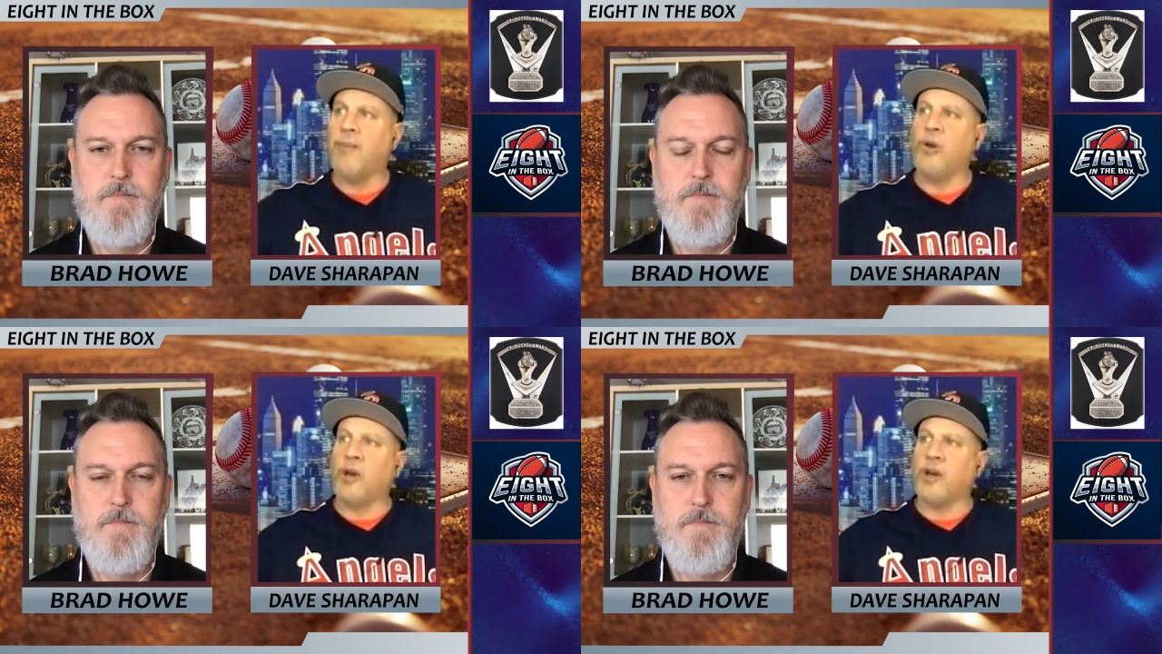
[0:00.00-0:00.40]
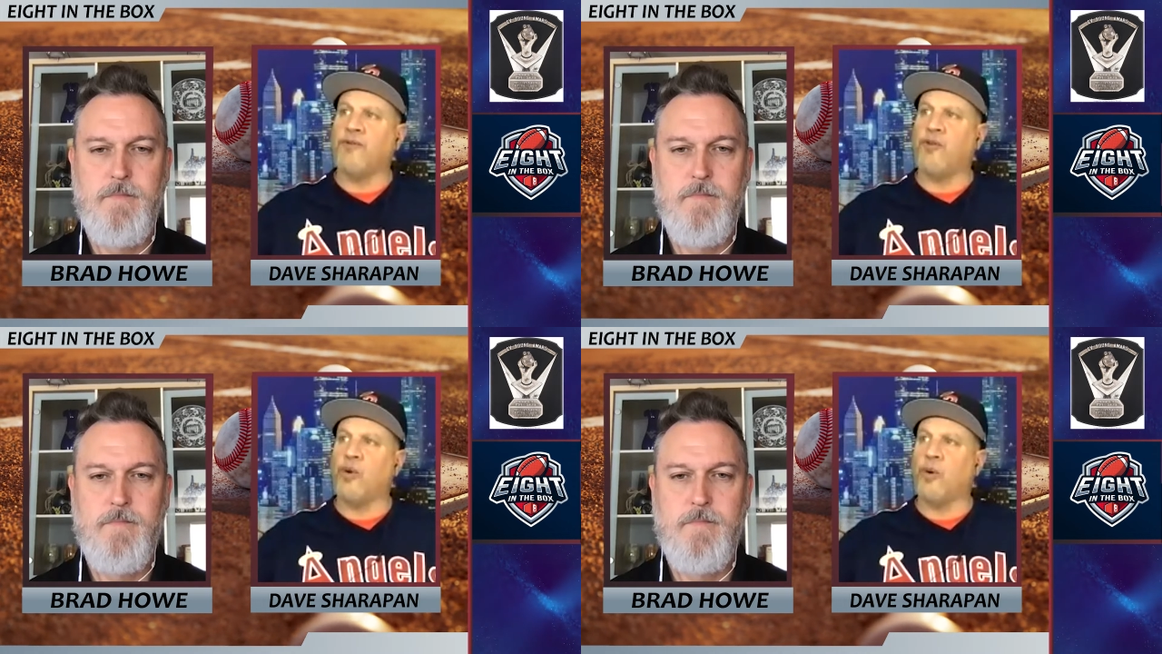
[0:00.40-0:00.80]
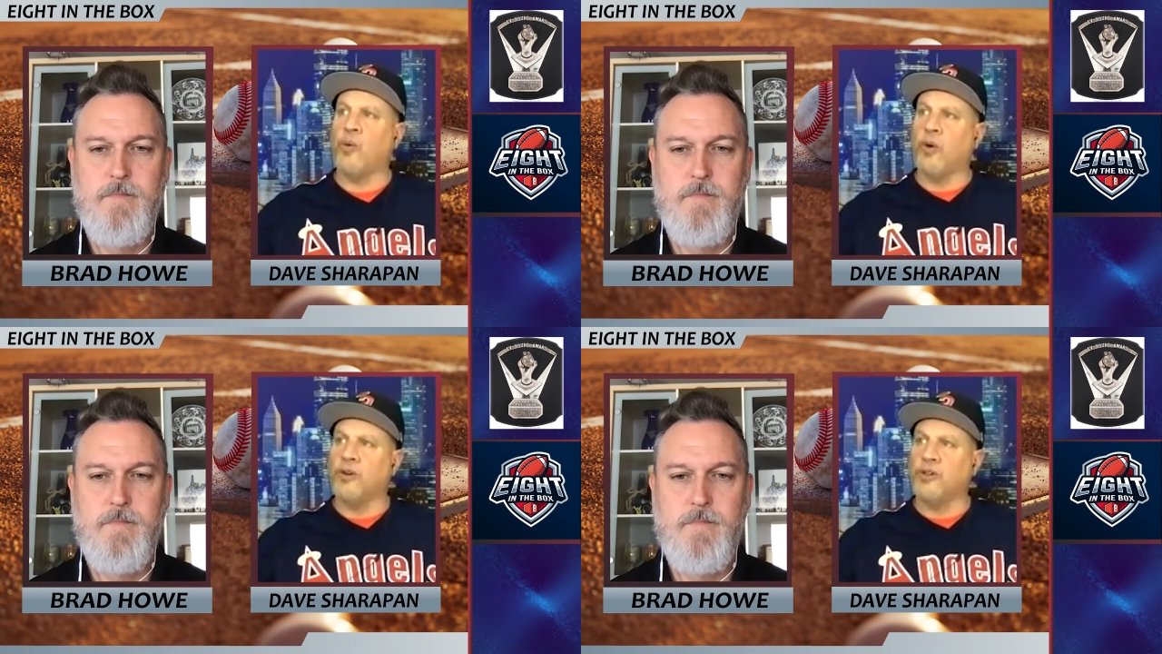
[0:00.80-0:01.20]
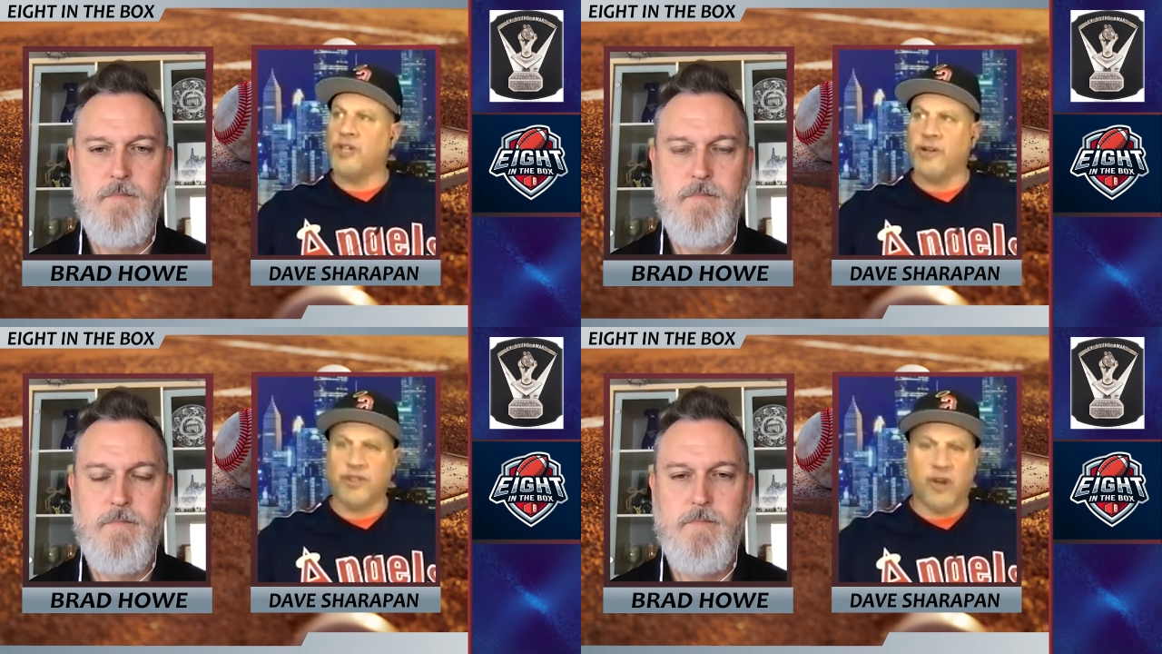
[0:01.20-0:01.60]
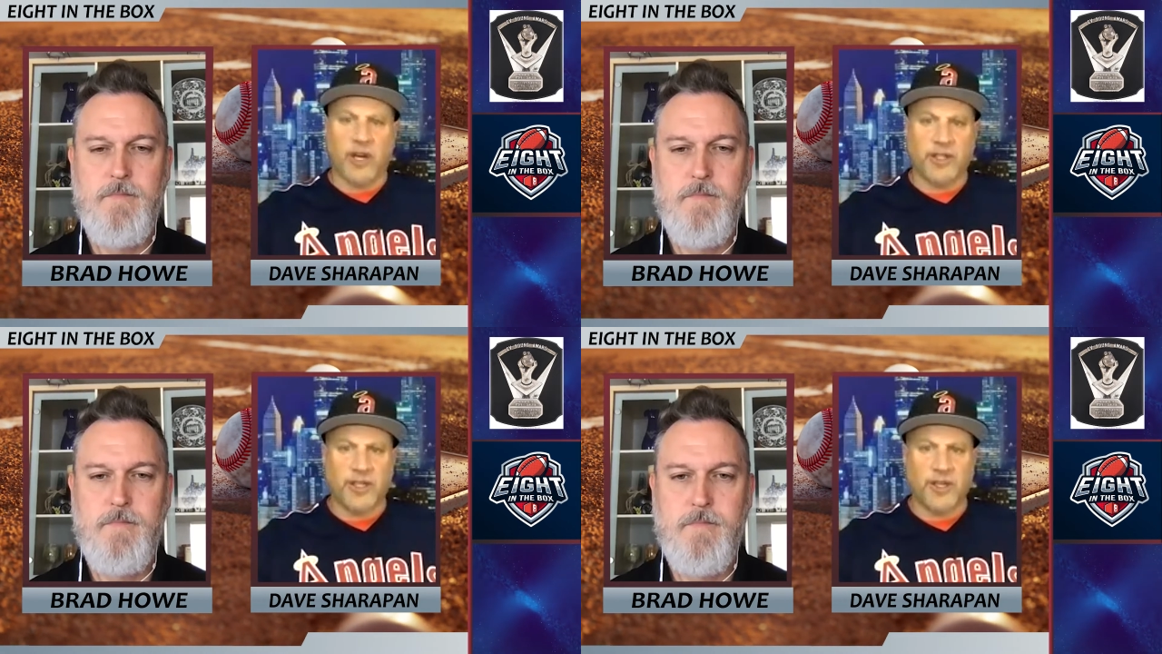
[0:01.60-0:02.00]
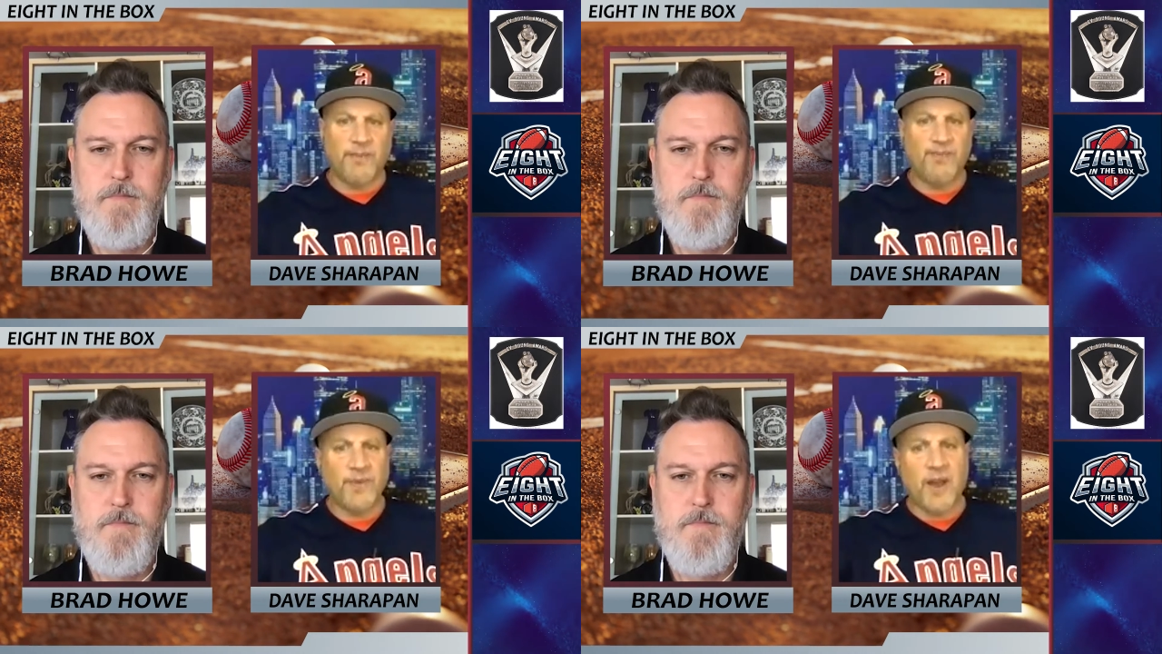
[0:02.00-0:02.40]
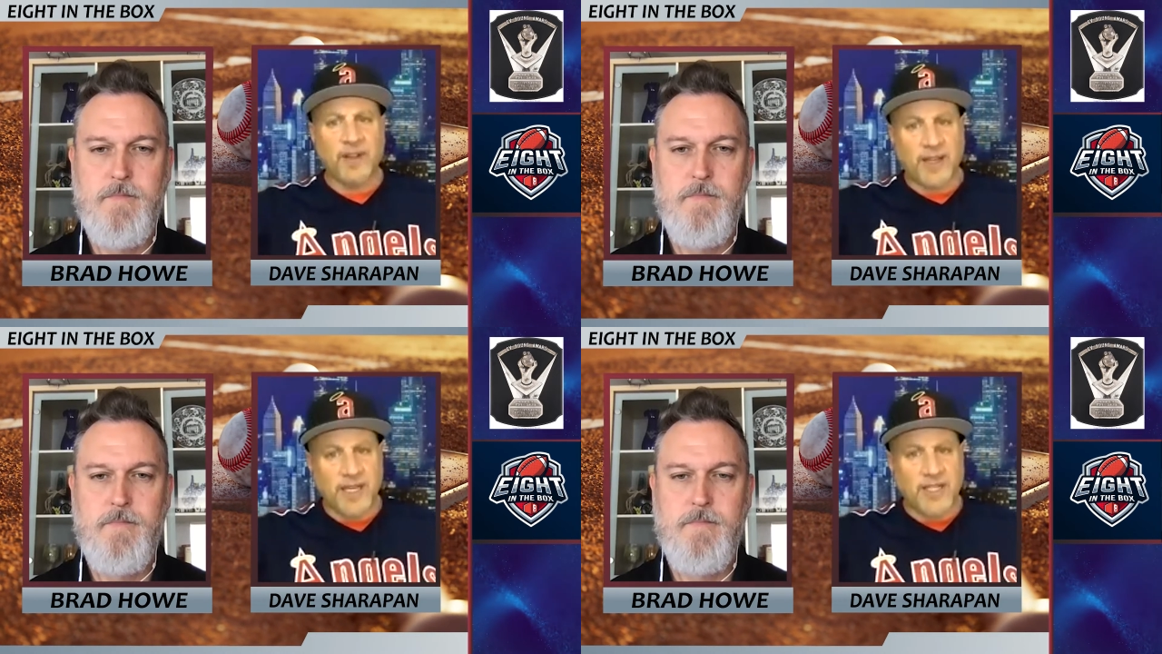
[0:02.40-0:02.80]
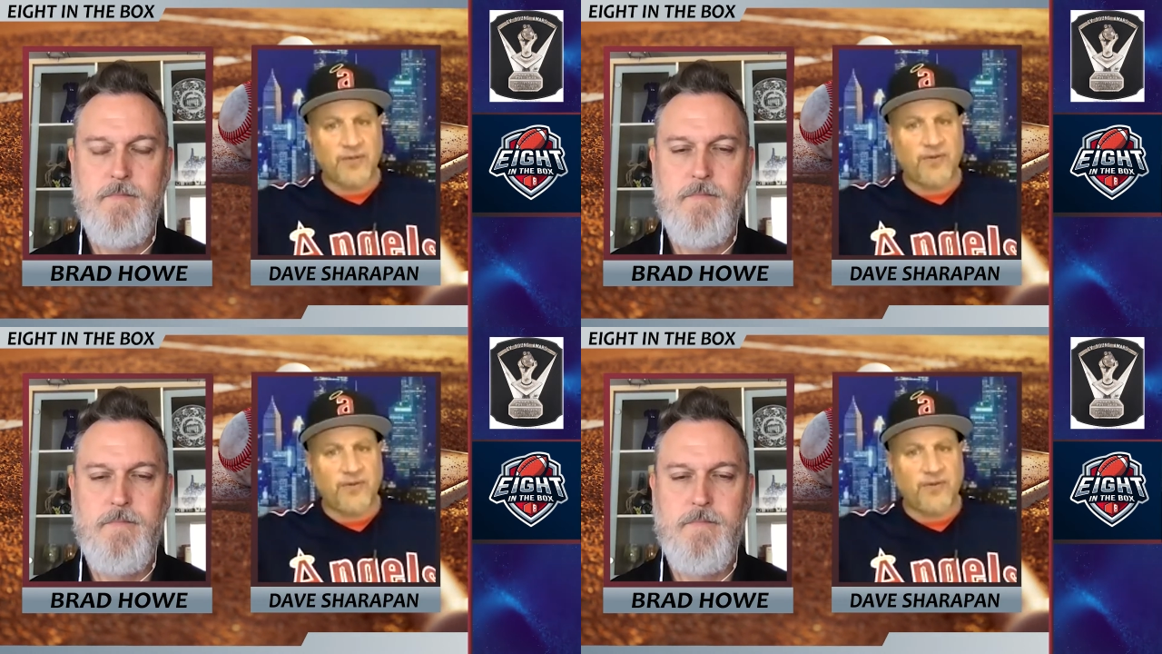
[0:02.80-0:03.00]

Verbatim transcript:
Speaker 1: looking for World Series odds of at least